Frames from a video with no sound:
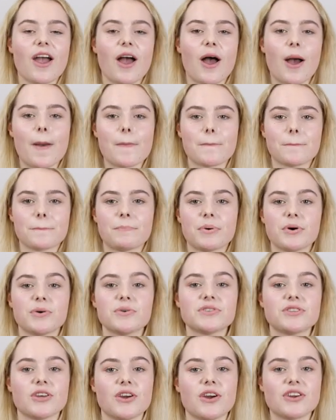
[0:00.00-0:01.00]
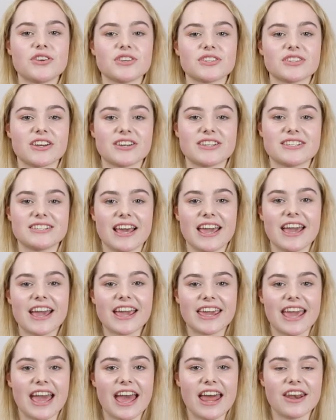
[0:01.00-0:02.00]
But also I just like to say
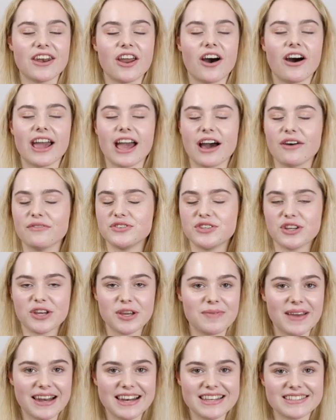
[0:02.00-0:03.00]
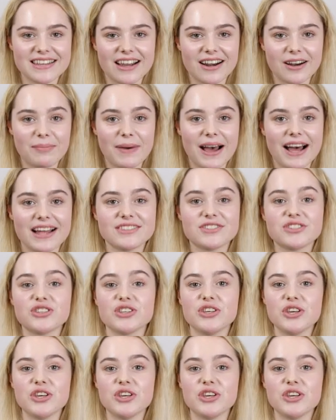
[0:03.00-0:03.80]
again, I have too many saddle pads.